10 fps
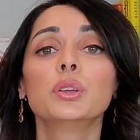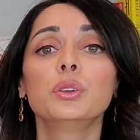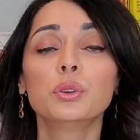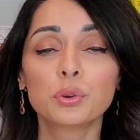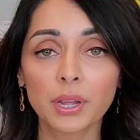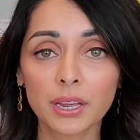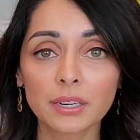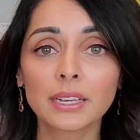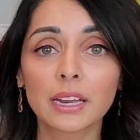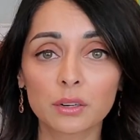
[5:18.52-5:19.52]
you
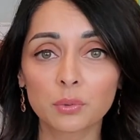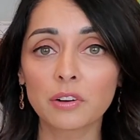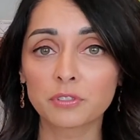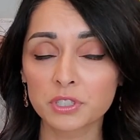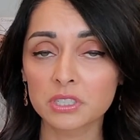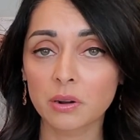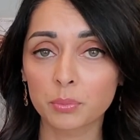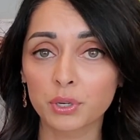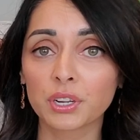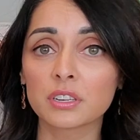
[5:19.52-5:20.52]
can get a reference
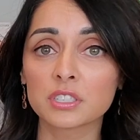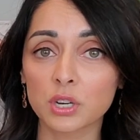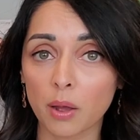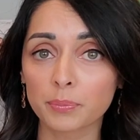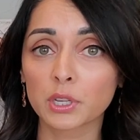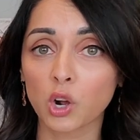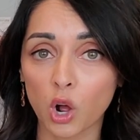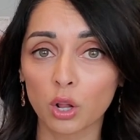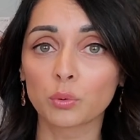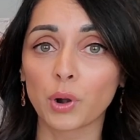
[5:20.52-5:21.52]
number and stop the
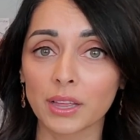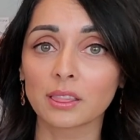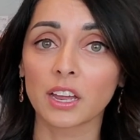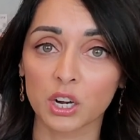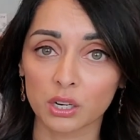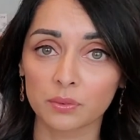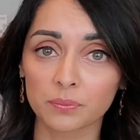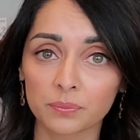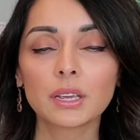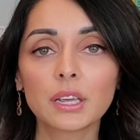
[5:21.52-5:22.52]
call right there.
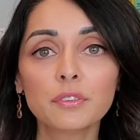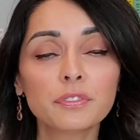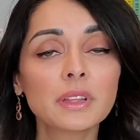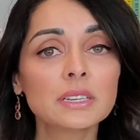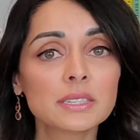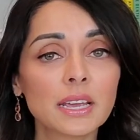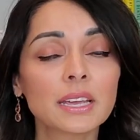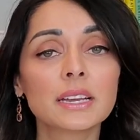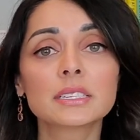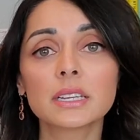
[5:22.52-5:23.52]
If they
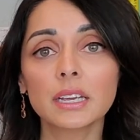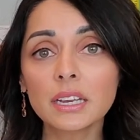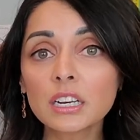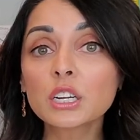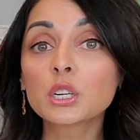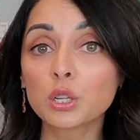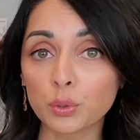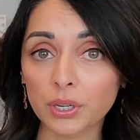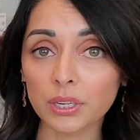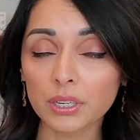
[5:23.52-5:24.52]
say it's
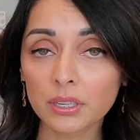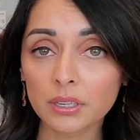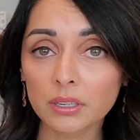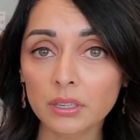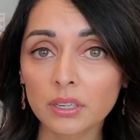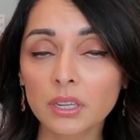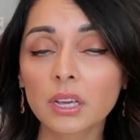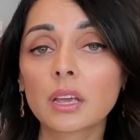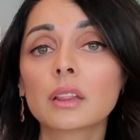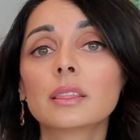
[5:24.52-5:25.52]
included,
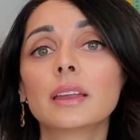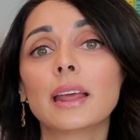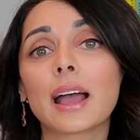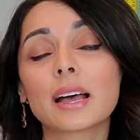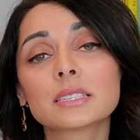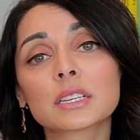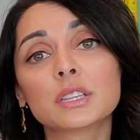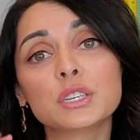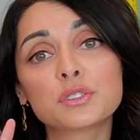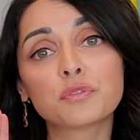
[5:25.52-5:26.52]
then ask
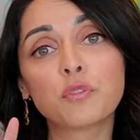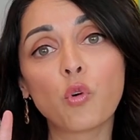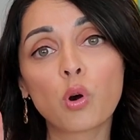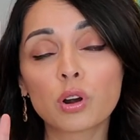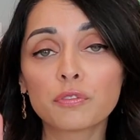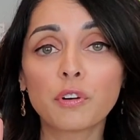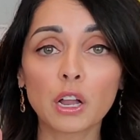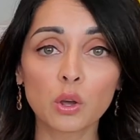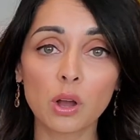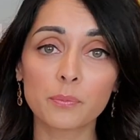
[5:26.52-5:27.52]
these 4
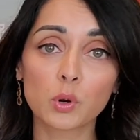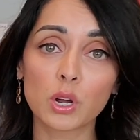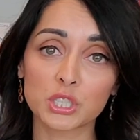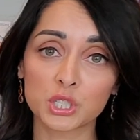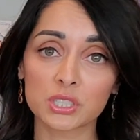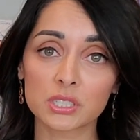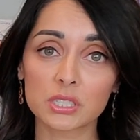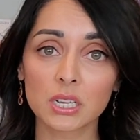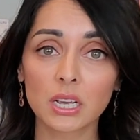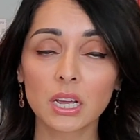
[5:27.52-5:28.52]
follow-up questions.